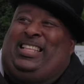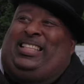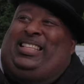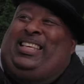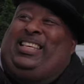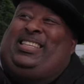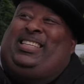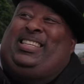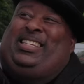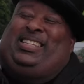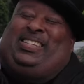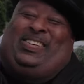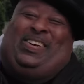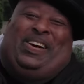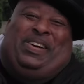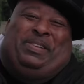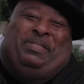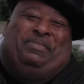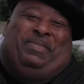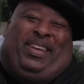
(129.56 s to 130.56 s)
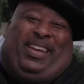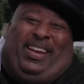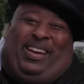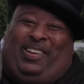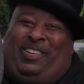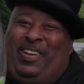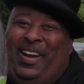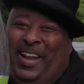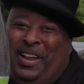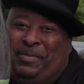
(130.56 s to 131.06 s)
This is gonna be
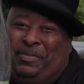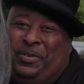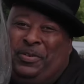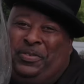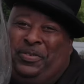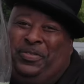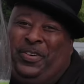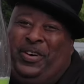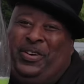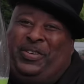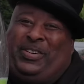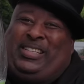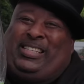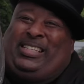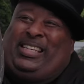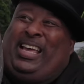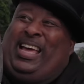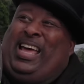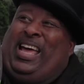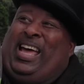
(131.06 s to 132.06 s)
incredible, folks.